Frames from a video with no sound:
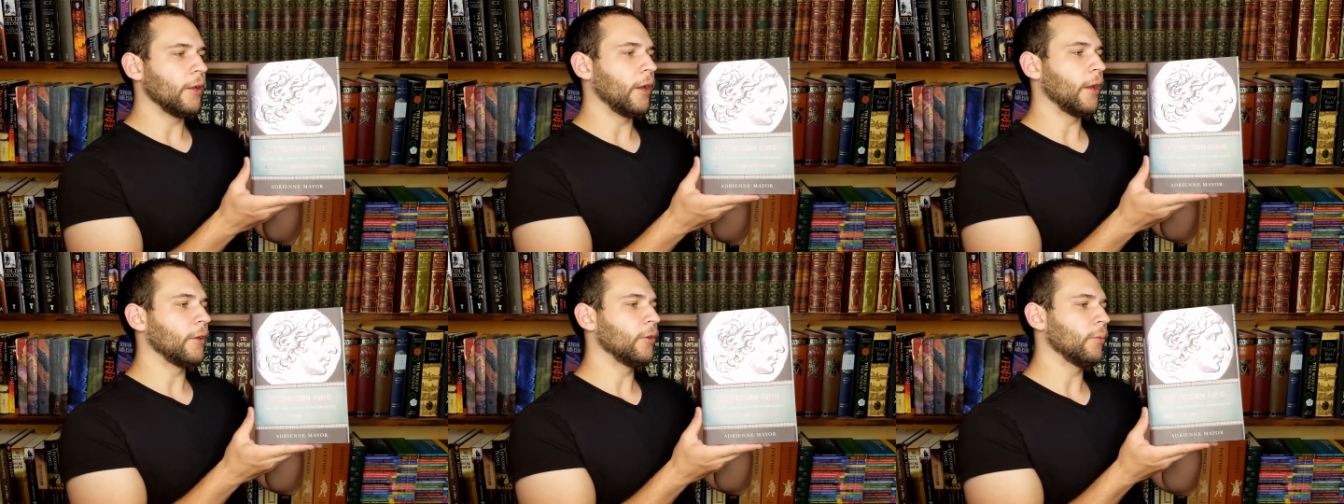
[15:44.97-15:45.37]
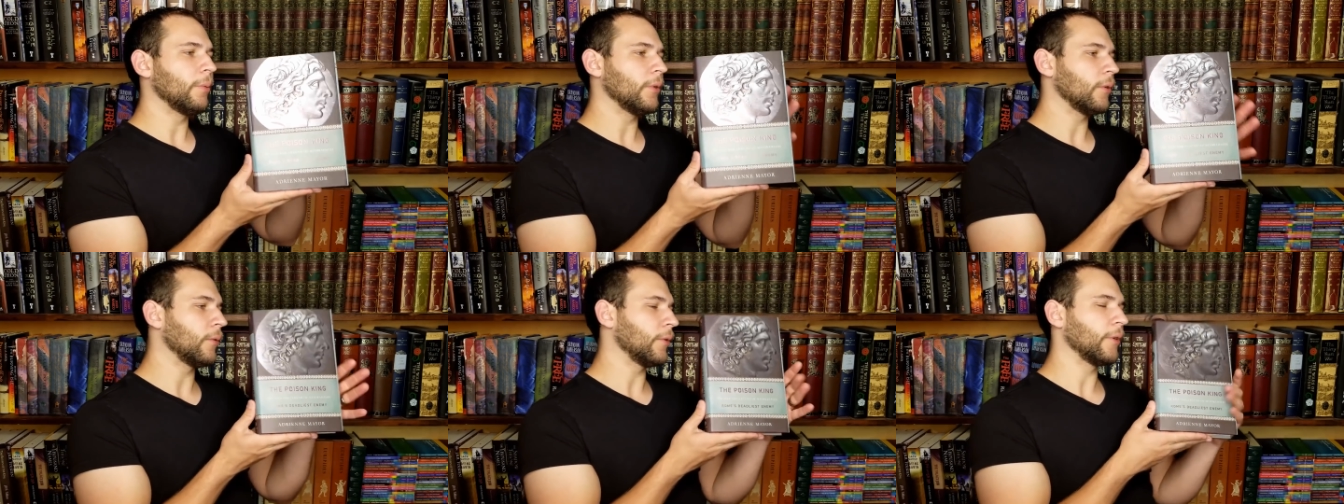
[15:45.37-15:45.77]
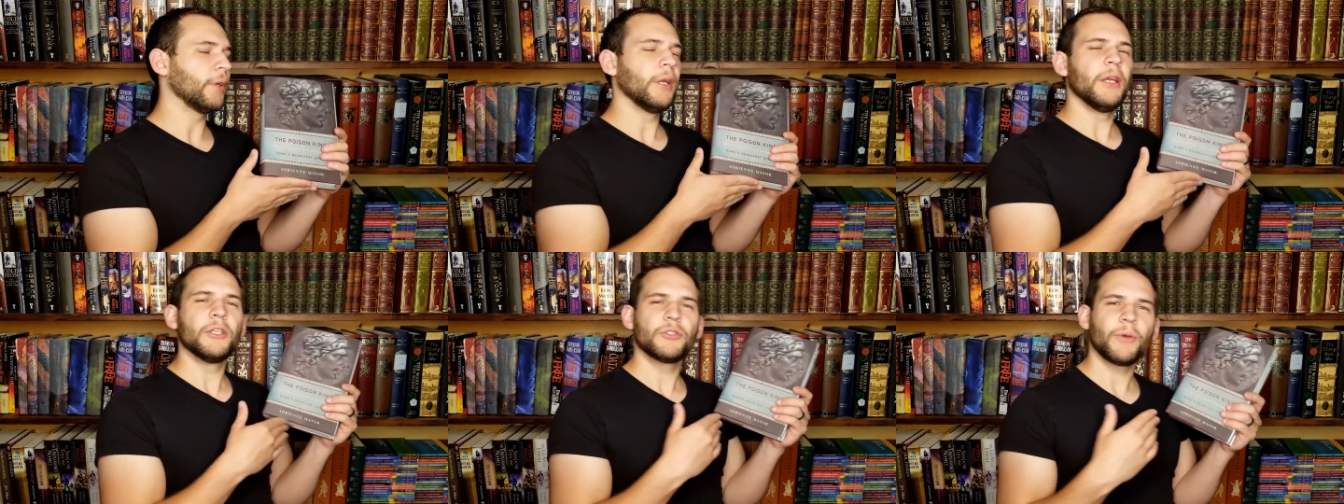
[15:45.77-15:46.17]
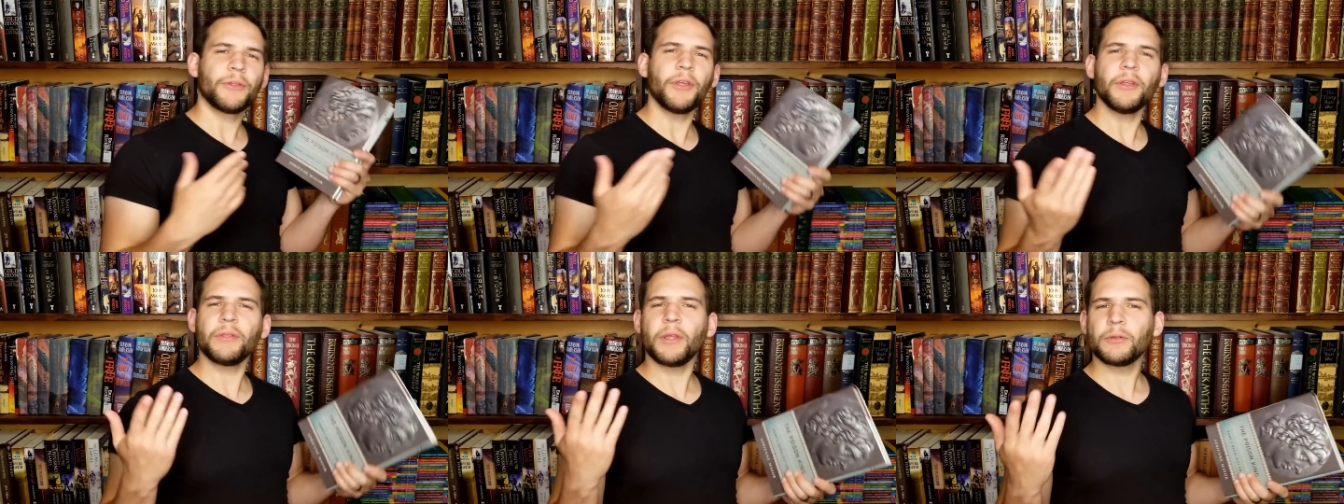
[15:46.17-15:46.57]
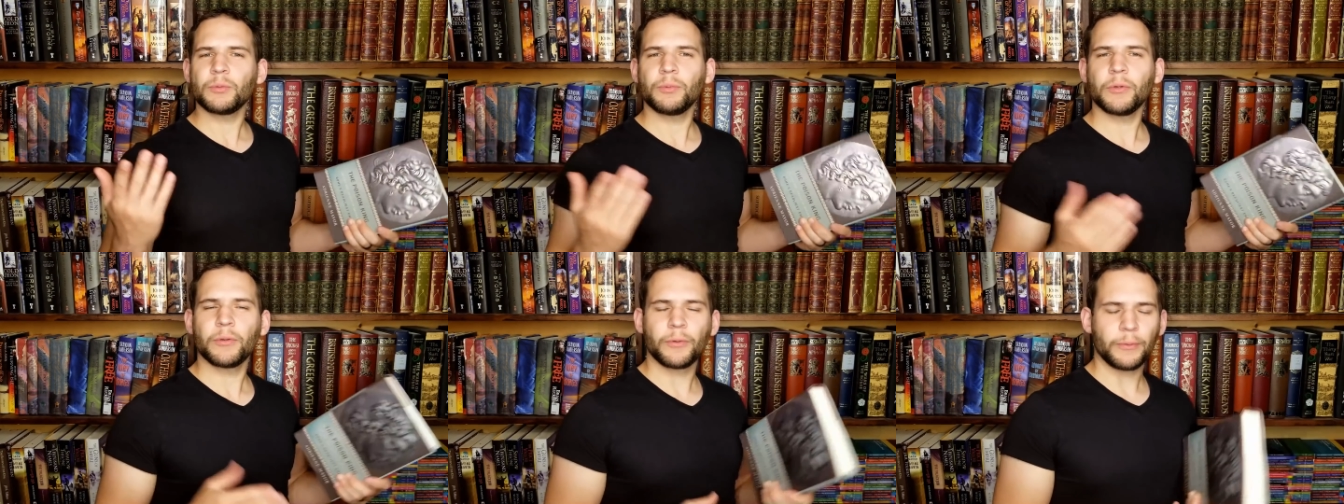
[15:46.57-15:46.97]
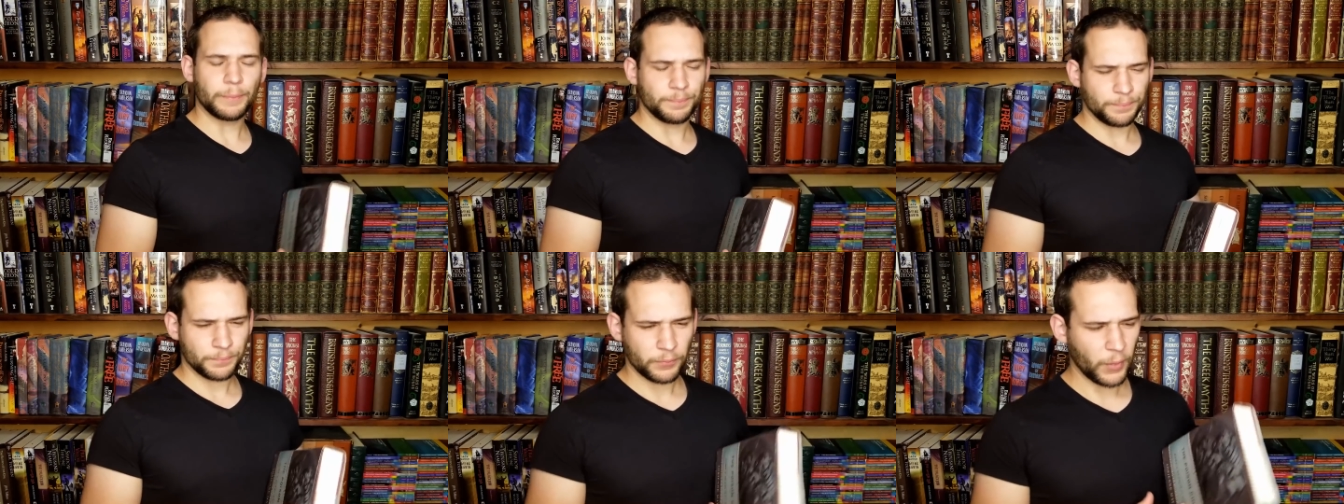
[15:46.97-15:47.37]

uh, Eupator. So I thought that was pretty cool.